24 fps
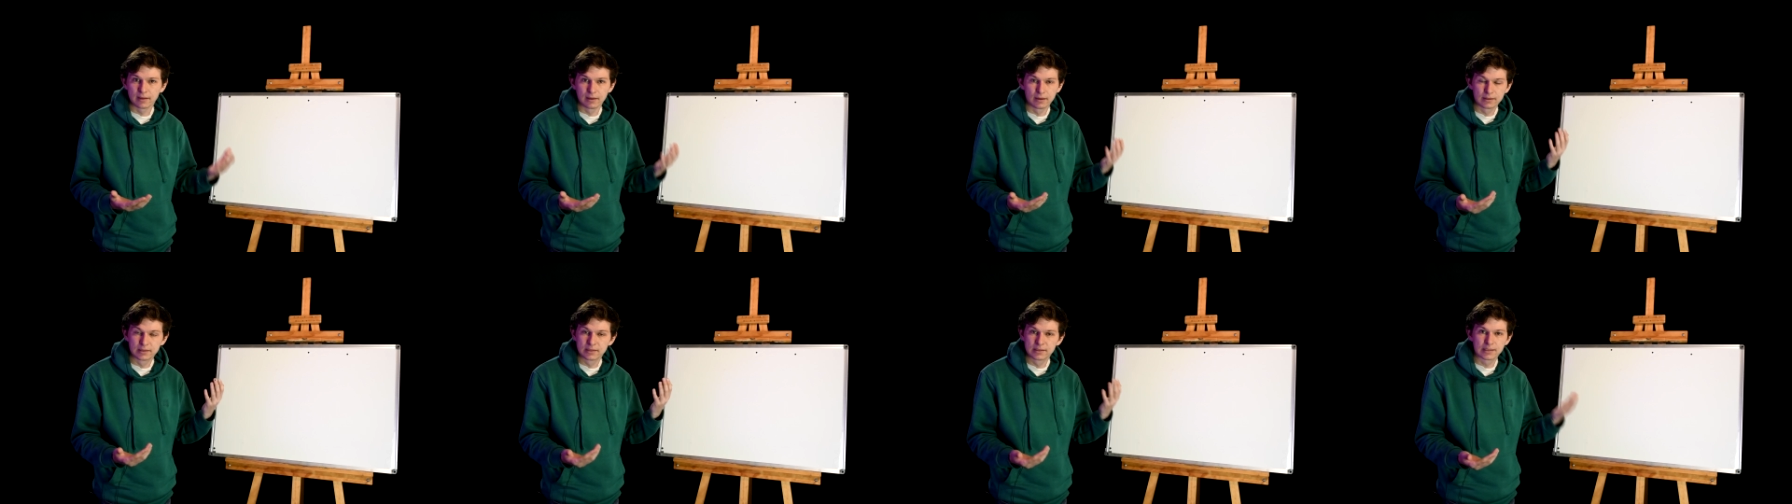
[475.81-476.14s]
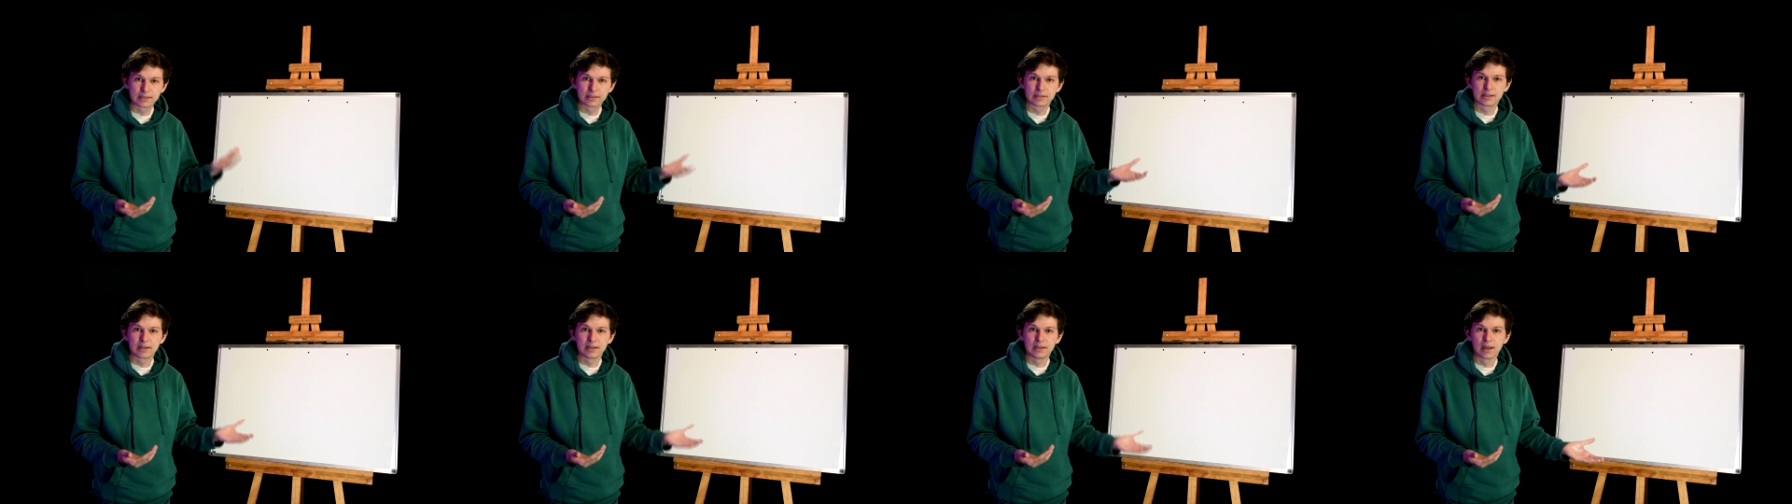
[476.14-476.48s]
the
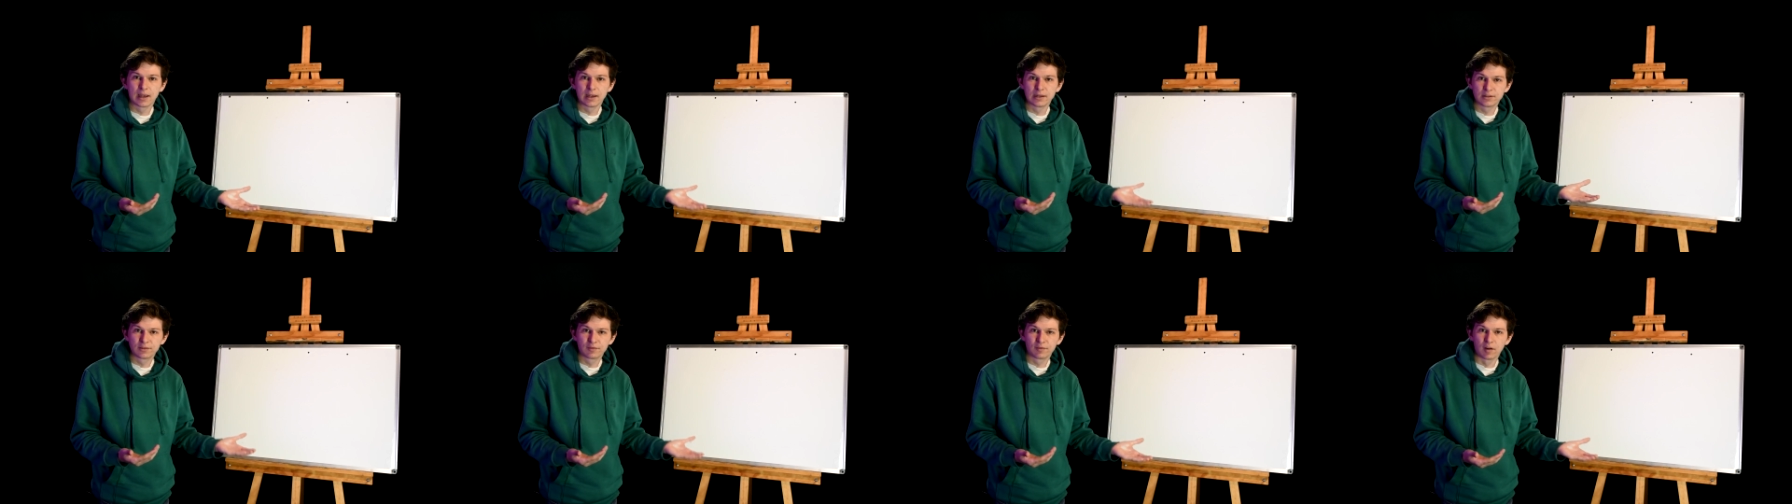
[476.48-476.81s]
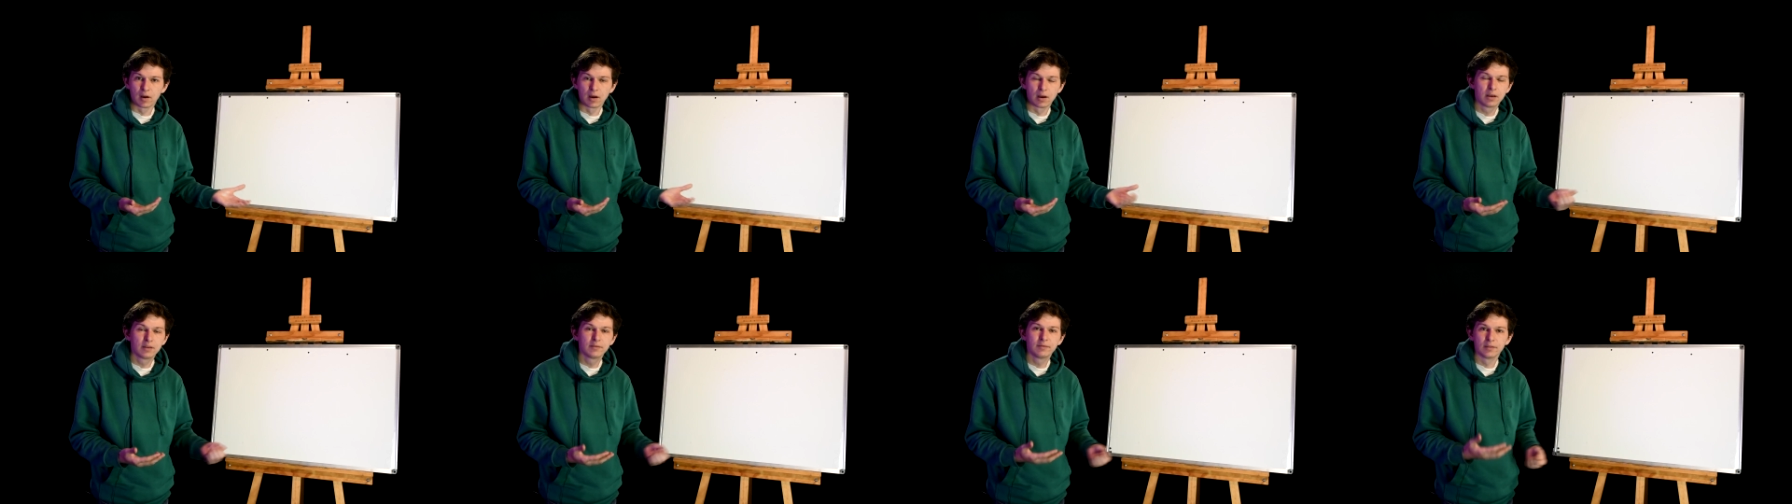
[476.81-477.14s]

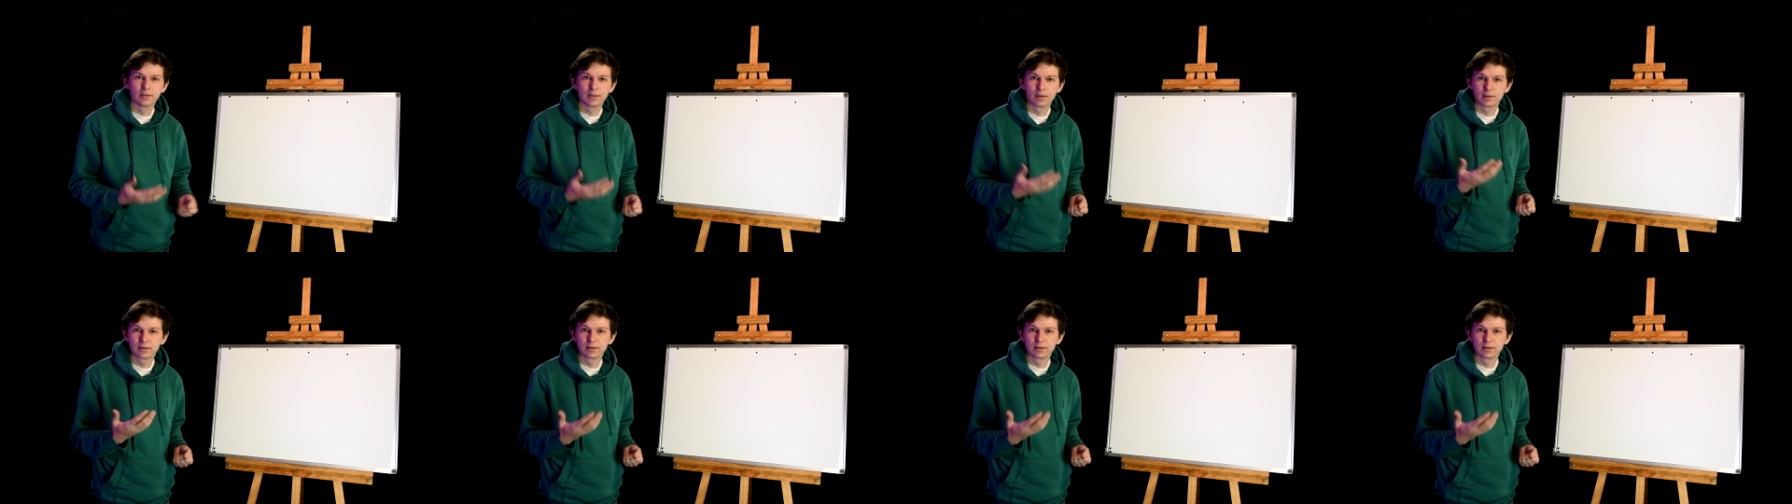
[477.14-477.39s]
16H5 and the